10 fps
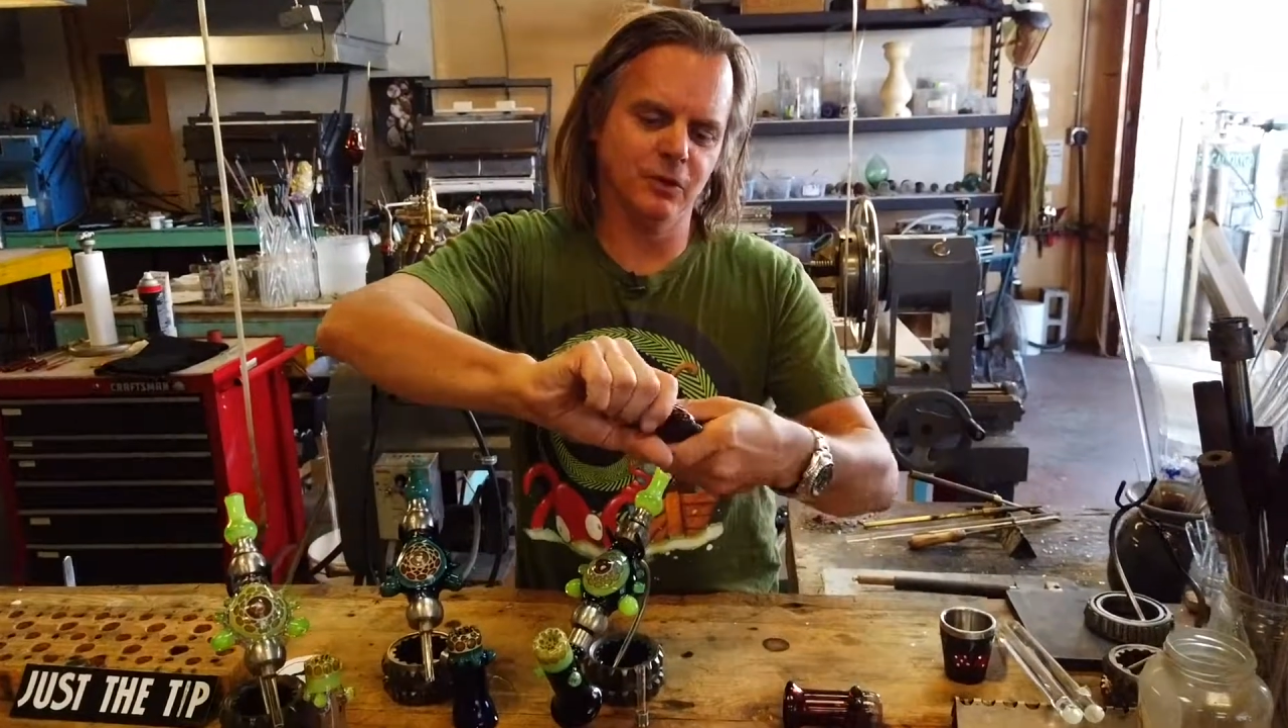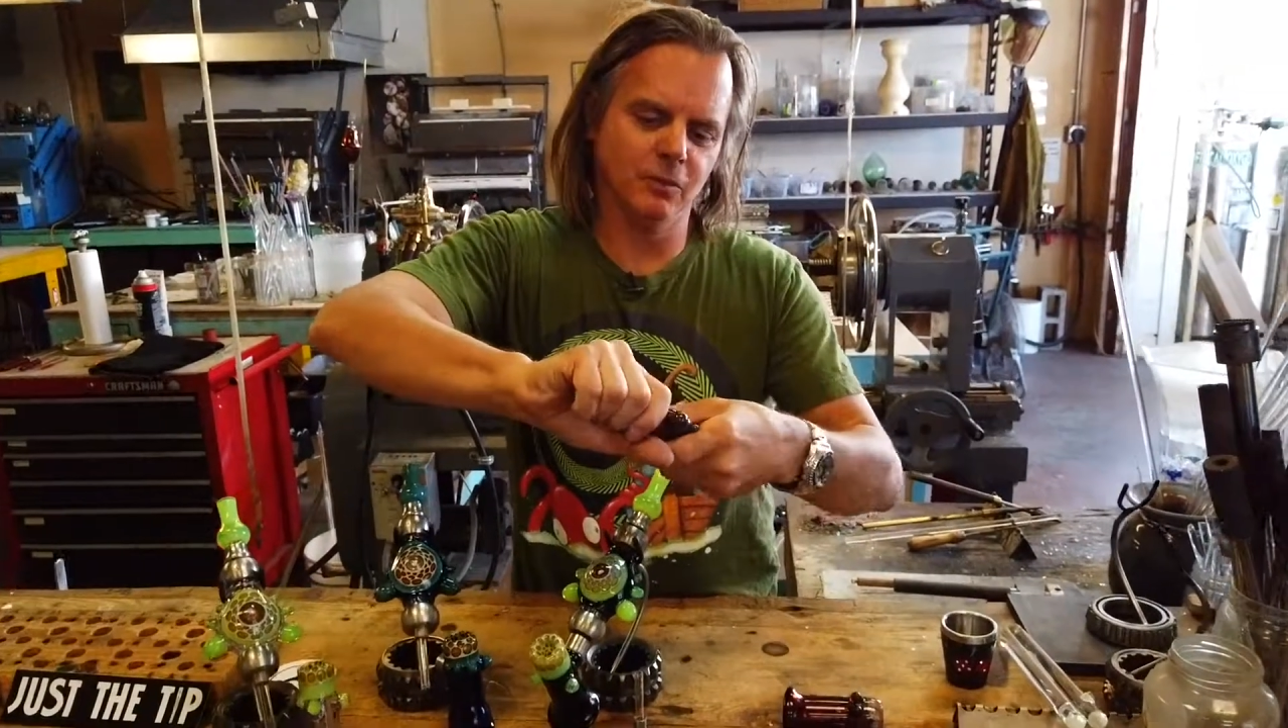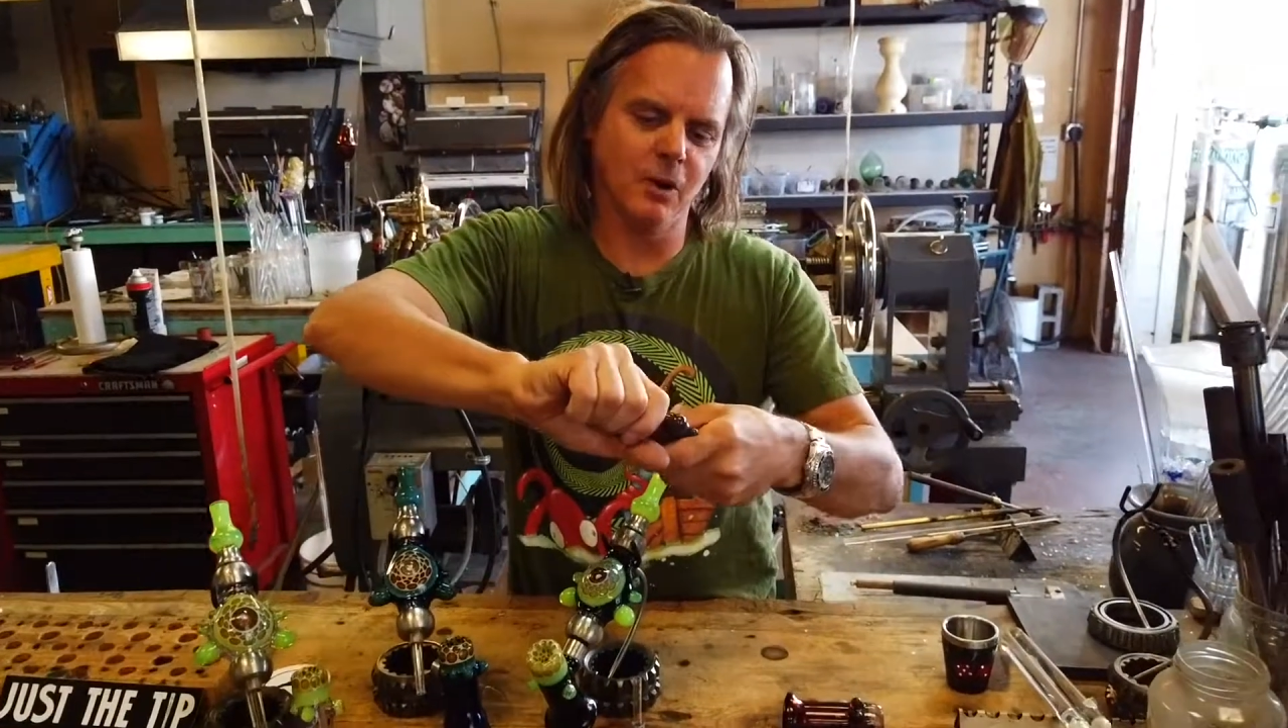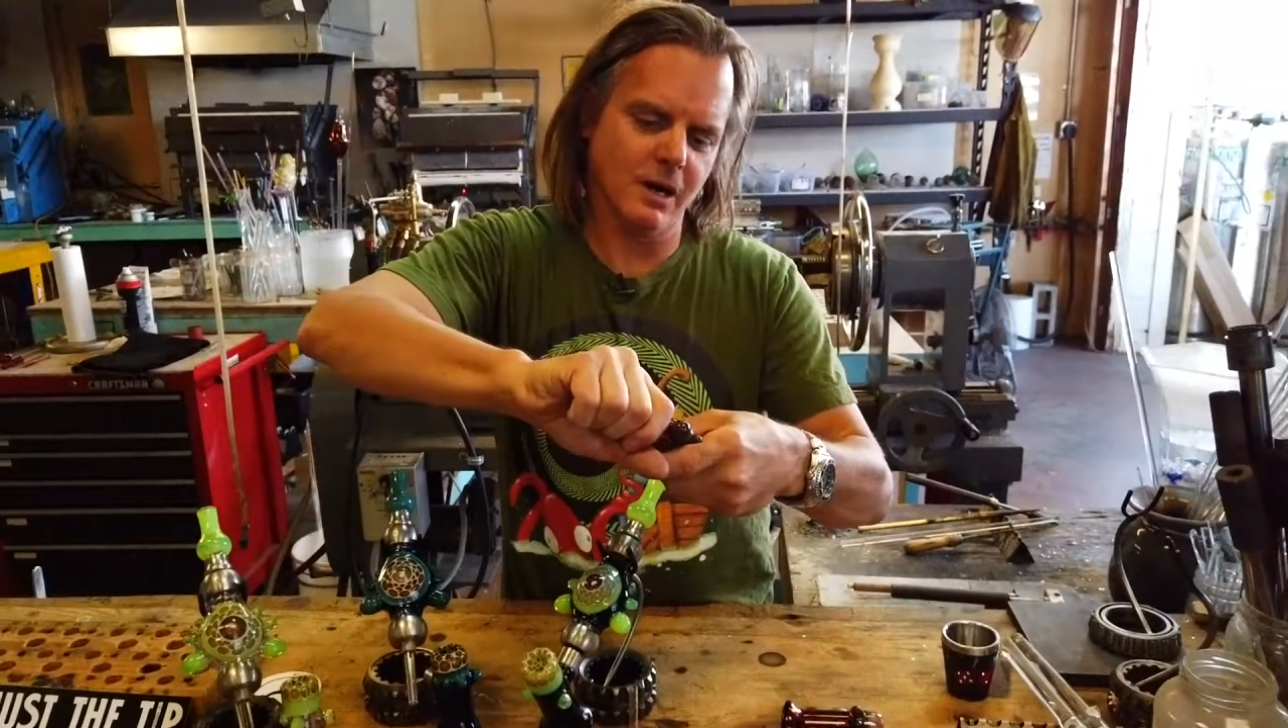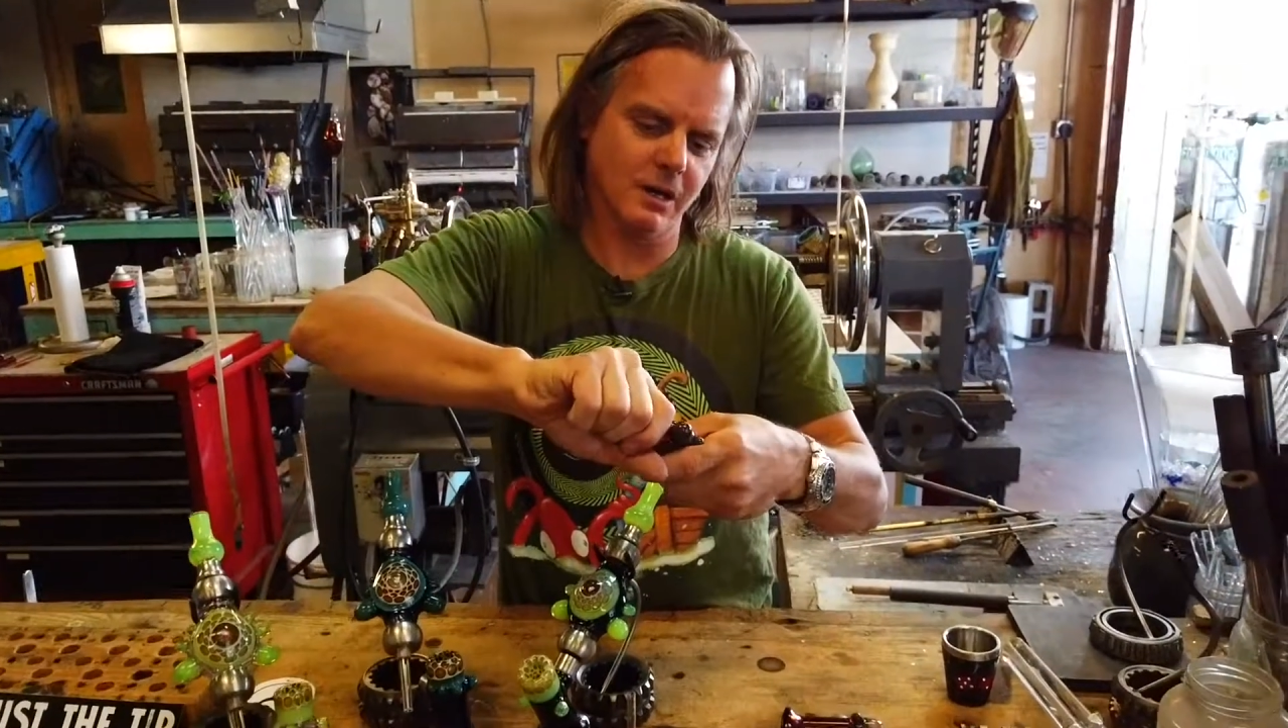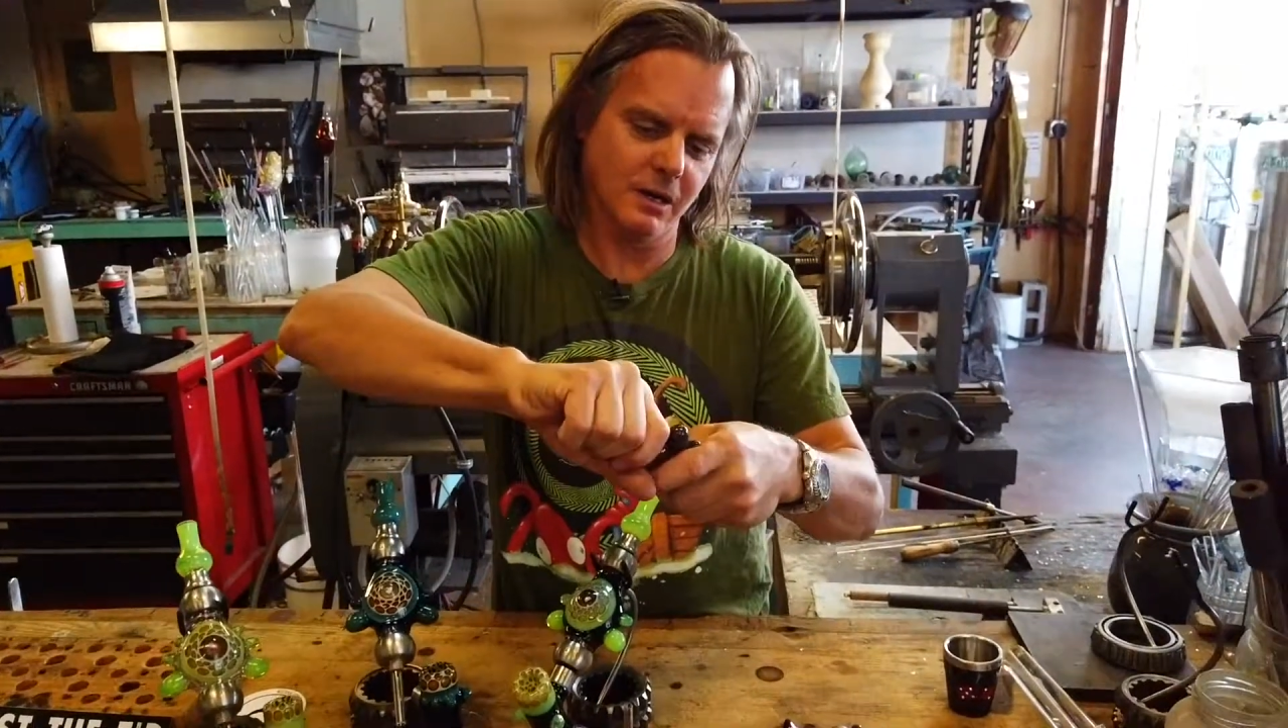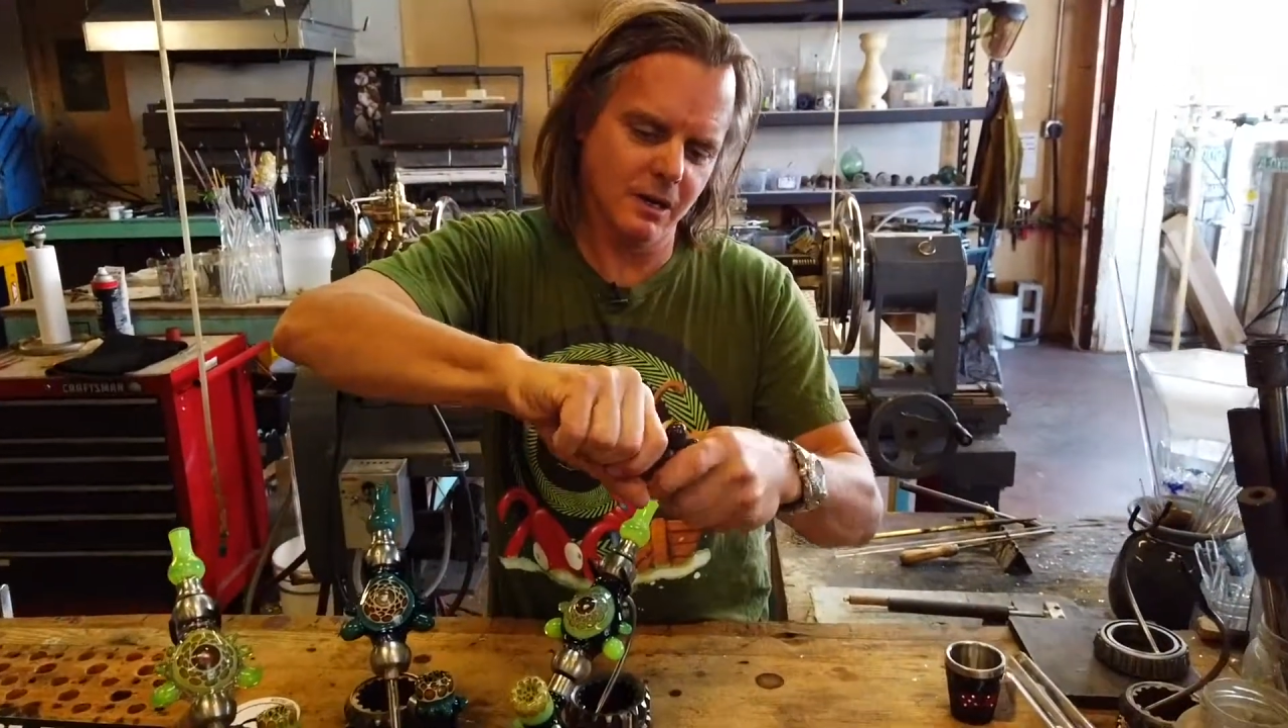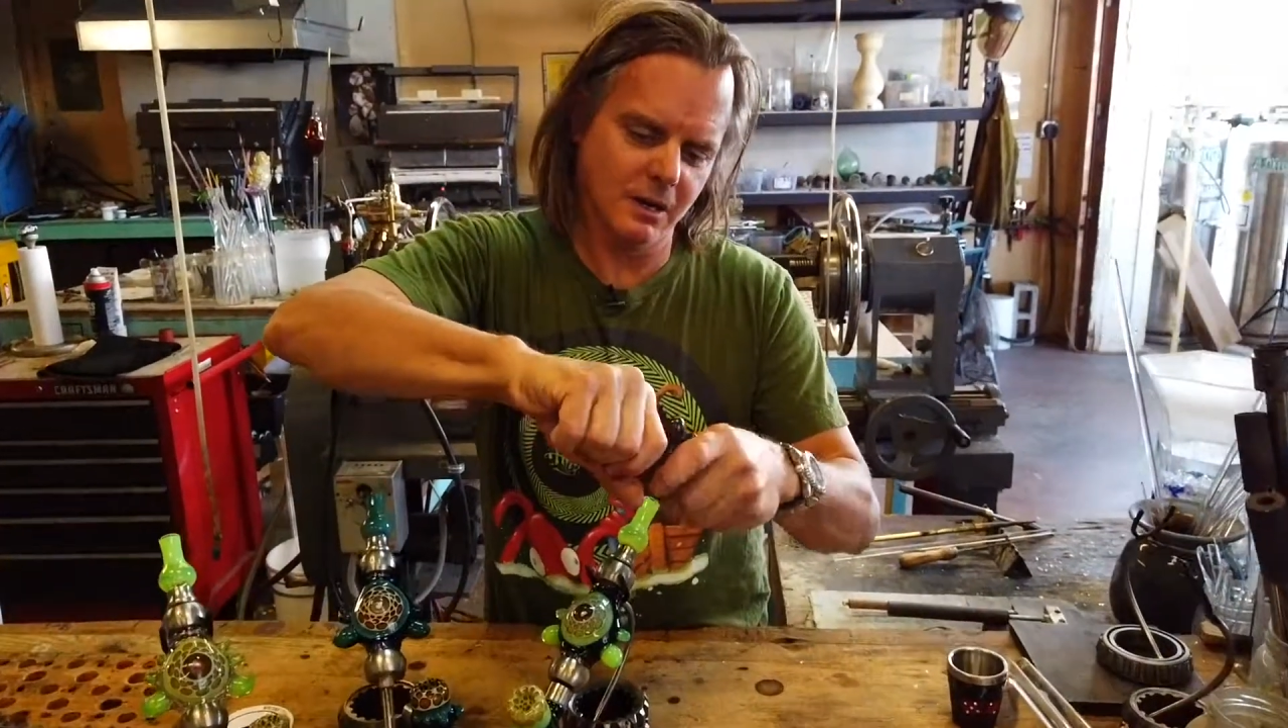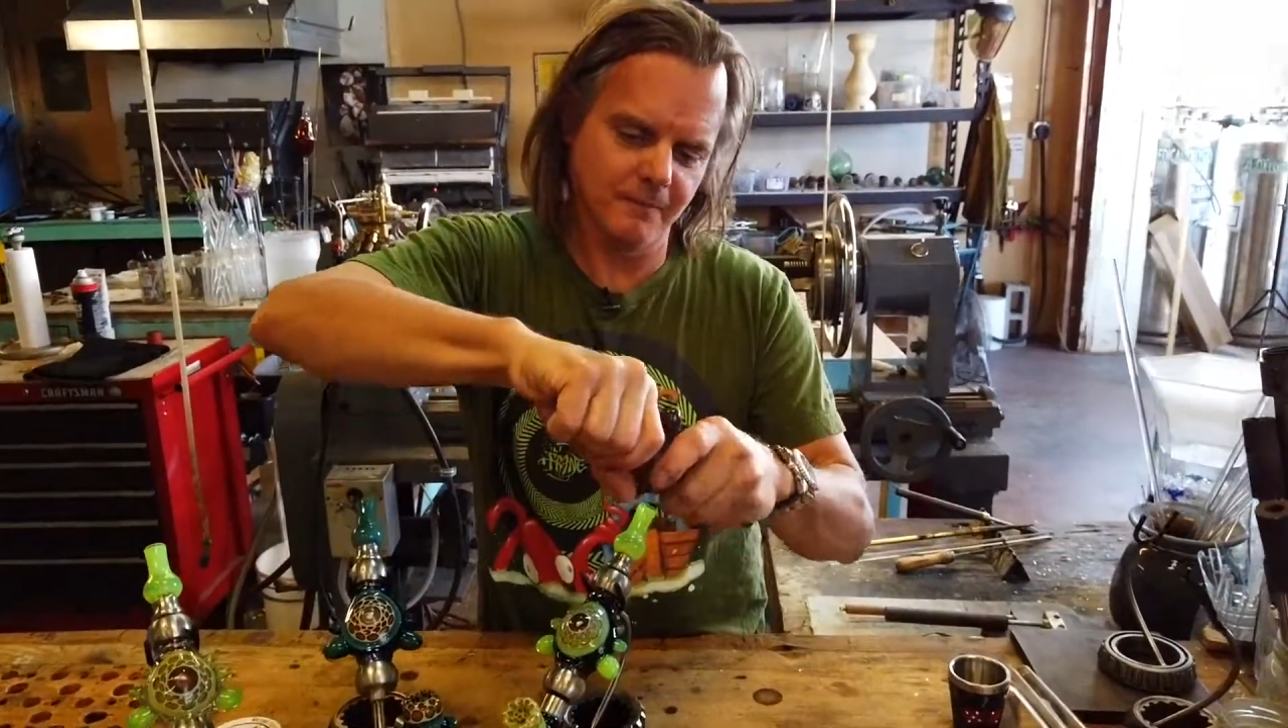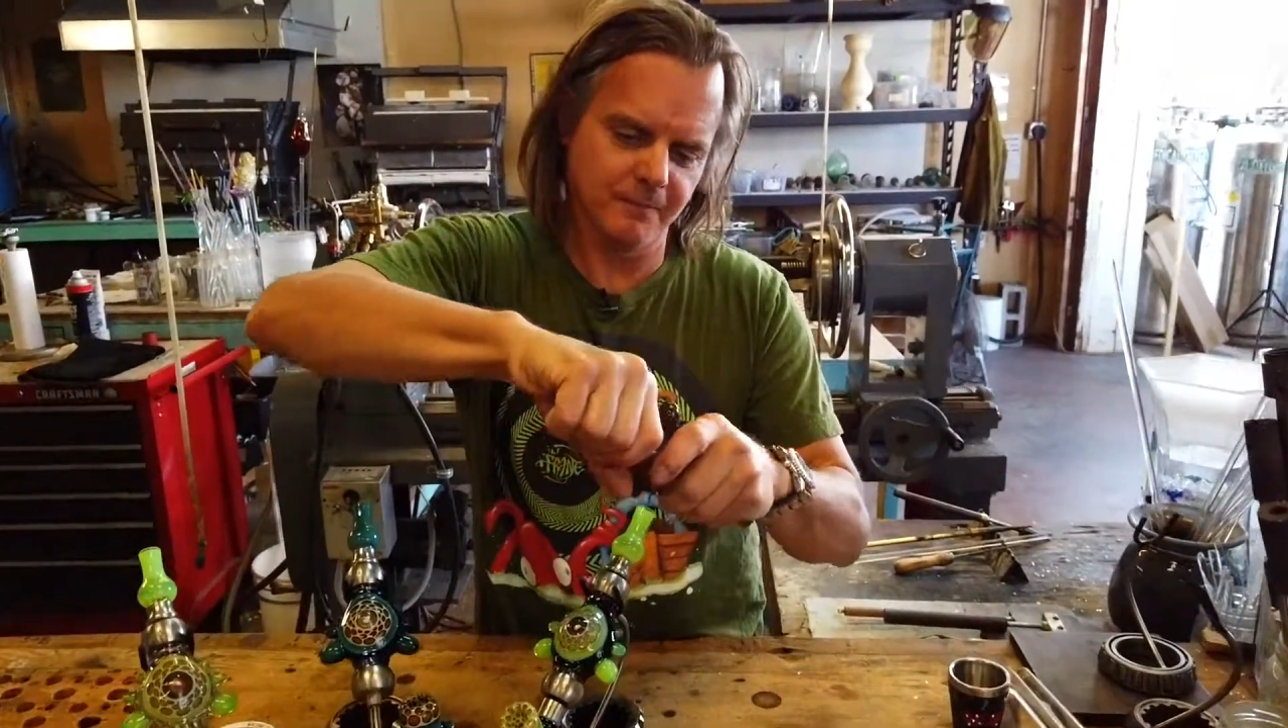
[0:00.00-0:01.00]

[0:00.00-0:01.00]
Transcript: with water.